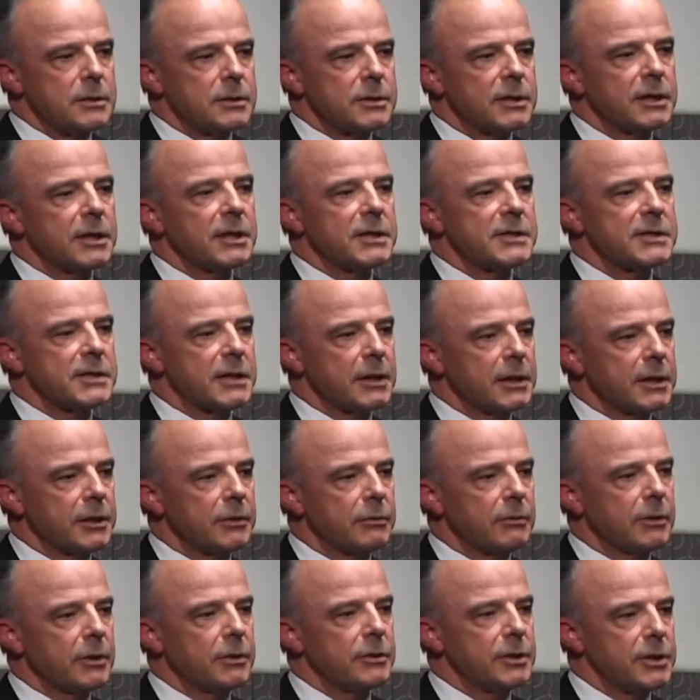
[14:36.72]
T.S.
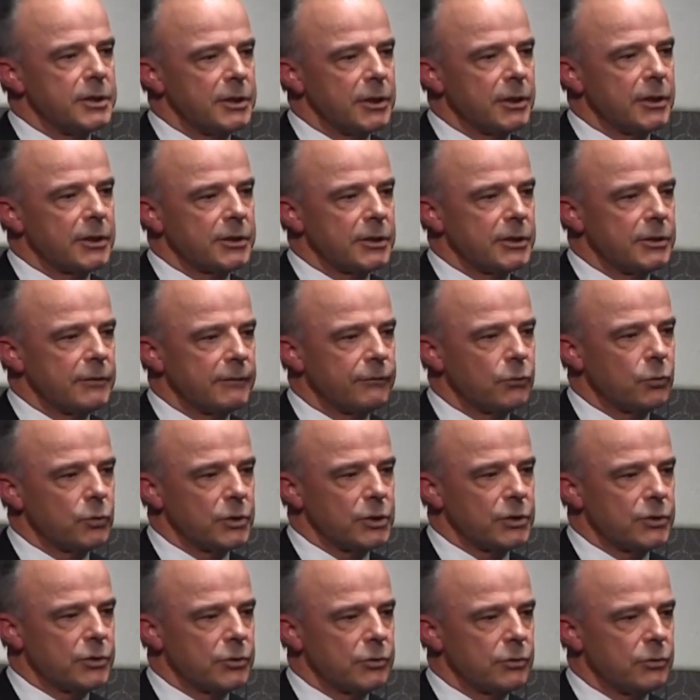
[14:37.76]
Eliot wrote in
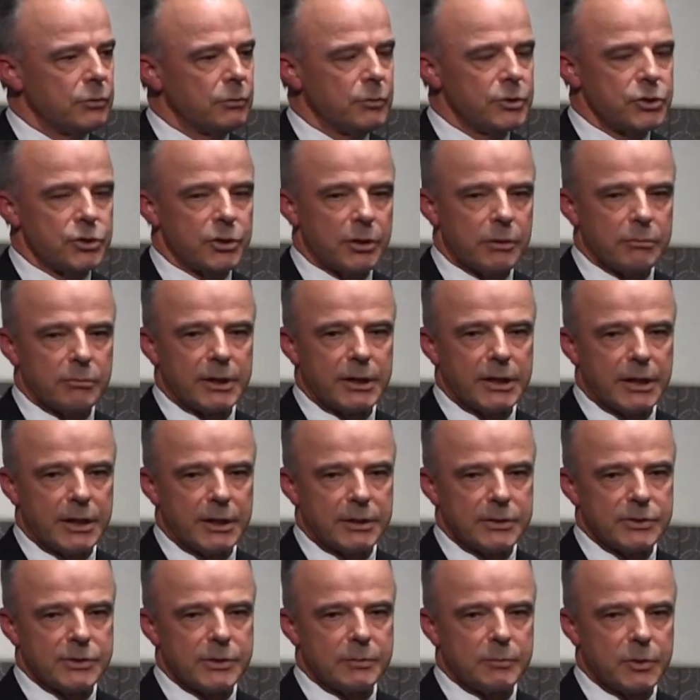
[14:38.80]
1942, which I
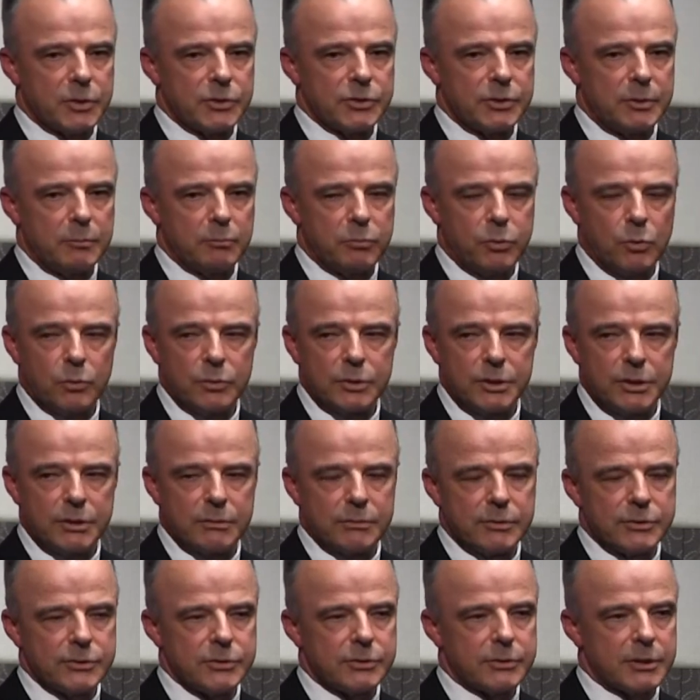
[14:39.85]
regard as the most important
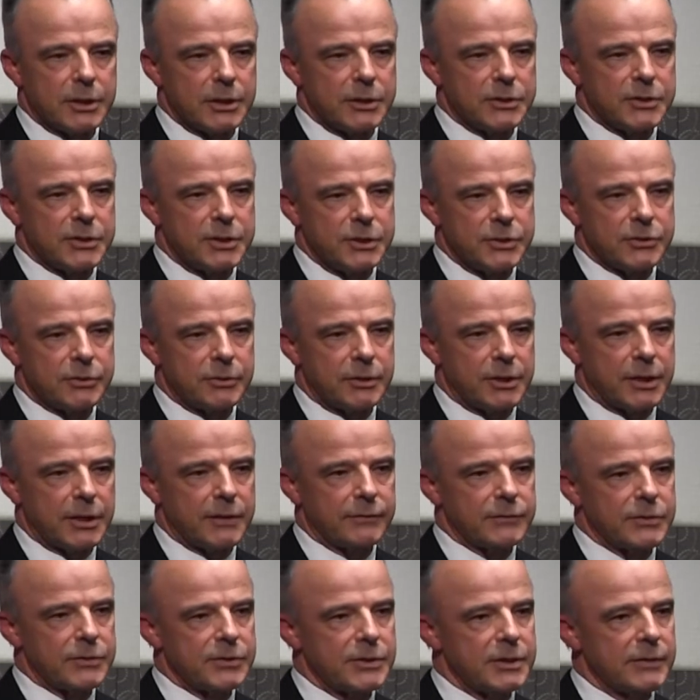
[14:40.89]
year in Australia's history
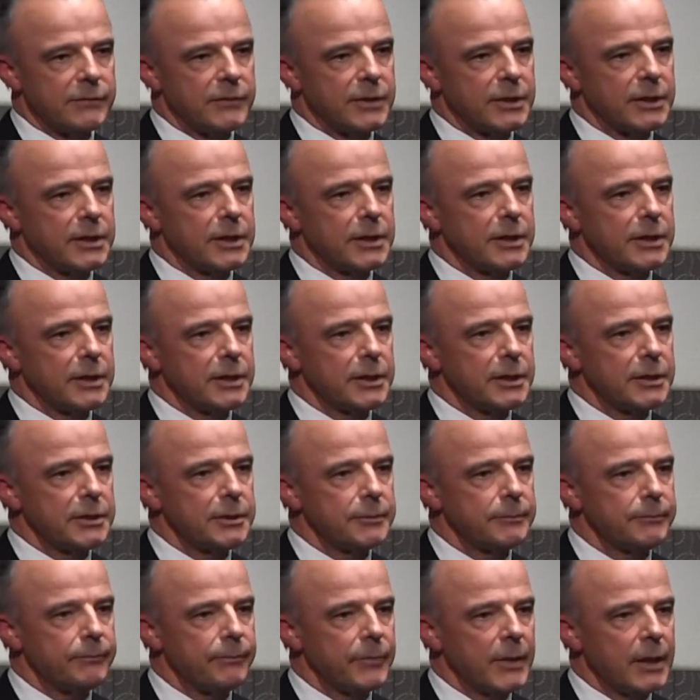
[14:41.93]
after
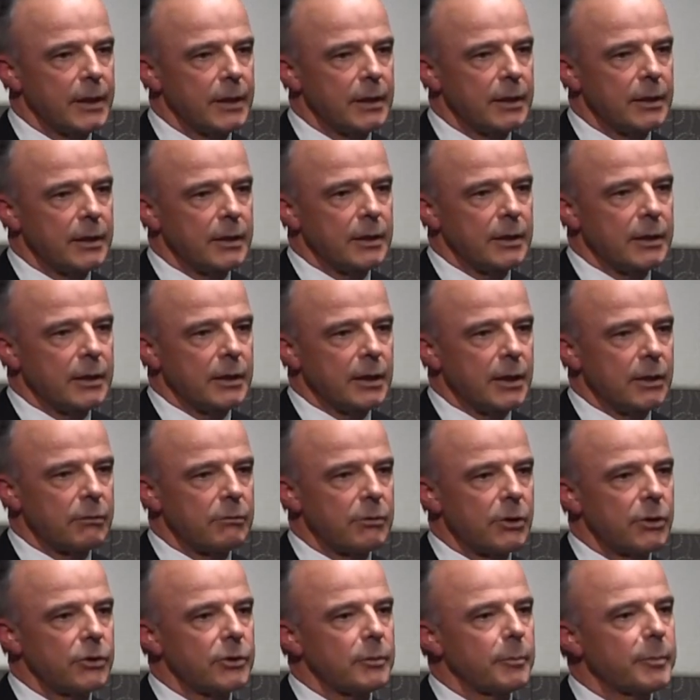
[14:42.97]
1788. He
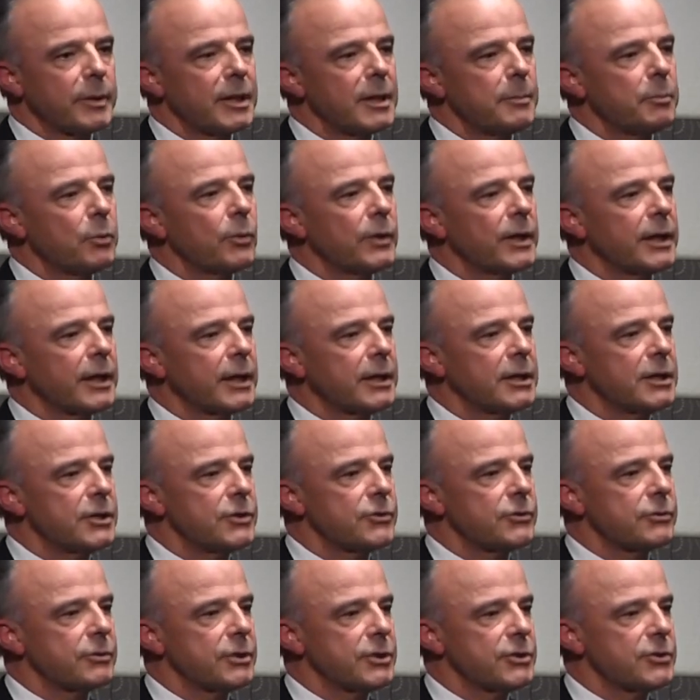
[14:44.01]
wrote, "A people without
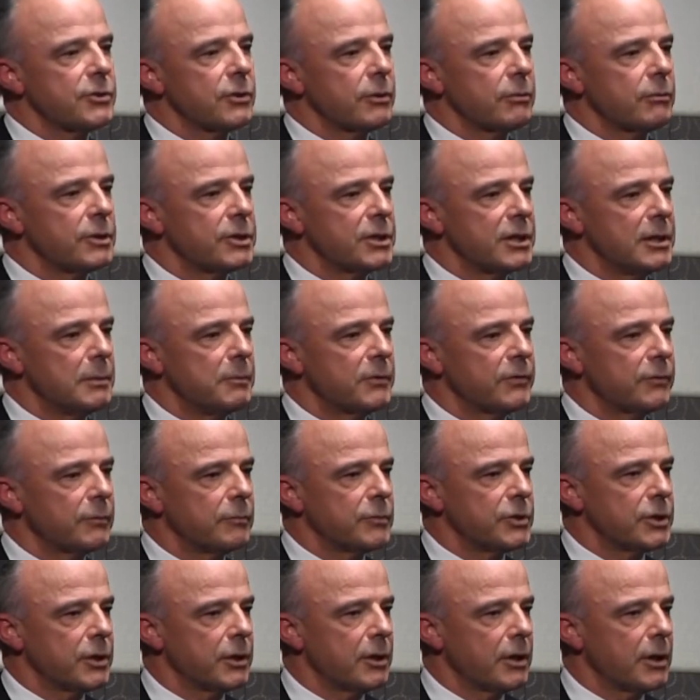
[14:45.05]
history is not redeemed
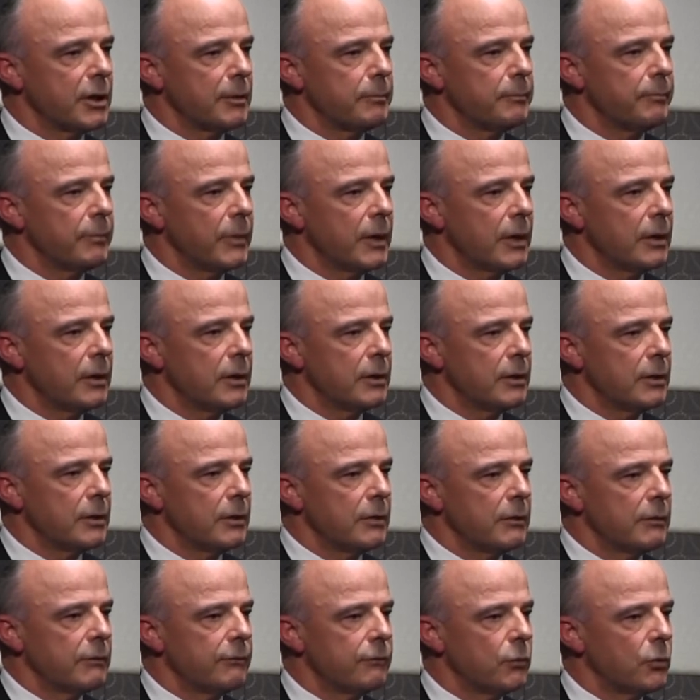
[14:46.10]
from time,
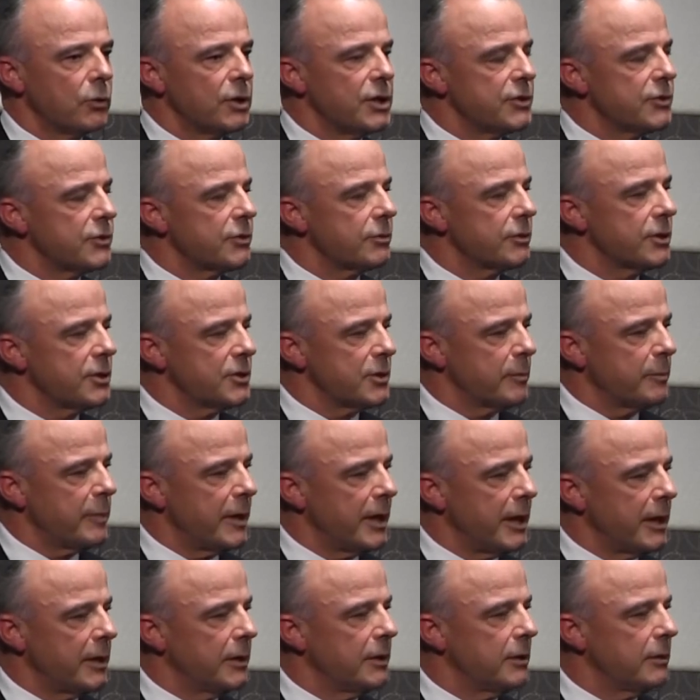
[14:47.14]
for history is a
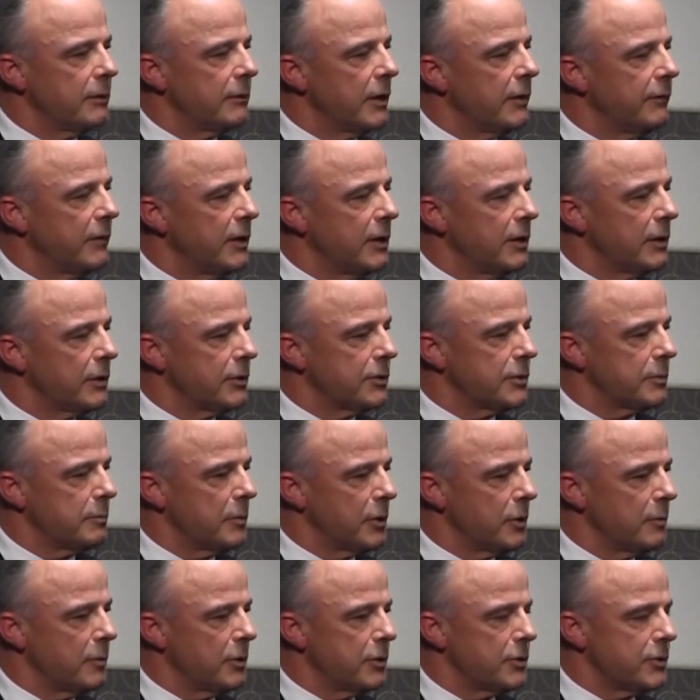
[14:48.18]
pattern of endless
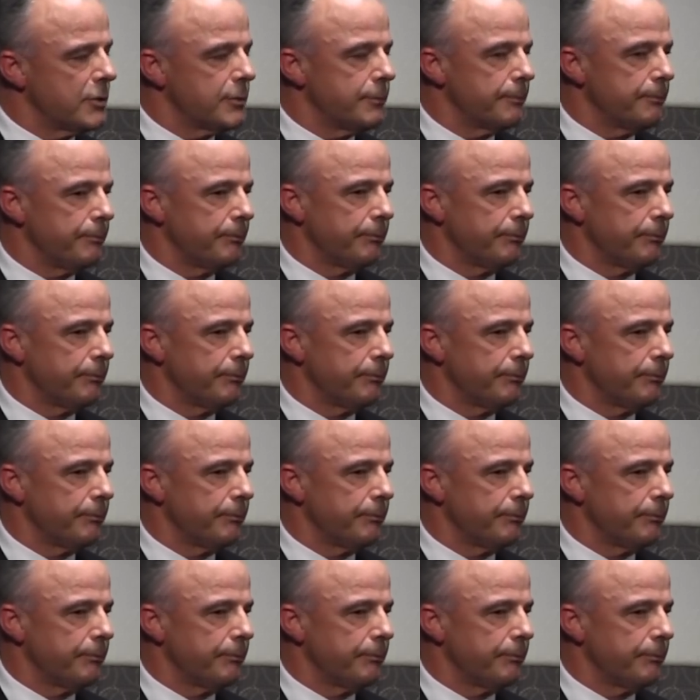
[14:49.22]
moments."